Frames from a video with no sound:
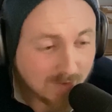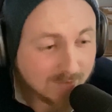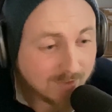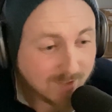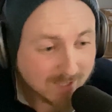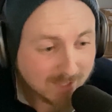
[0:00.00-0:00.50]

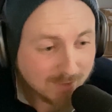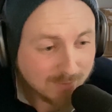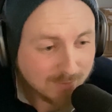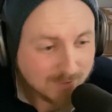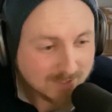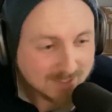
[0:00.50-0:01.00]
thank you
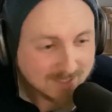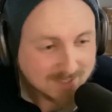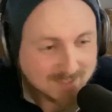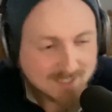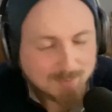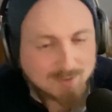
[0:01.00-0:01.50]
for listening to
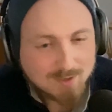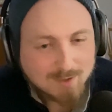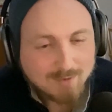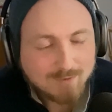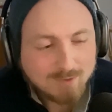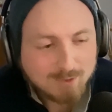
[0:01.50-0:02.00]
this episode
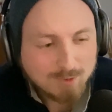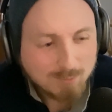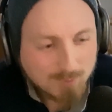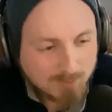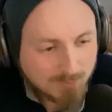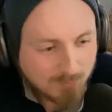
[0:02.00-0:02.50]
of
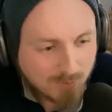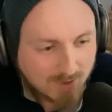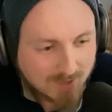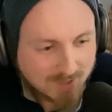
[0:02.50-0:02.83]
Lupin by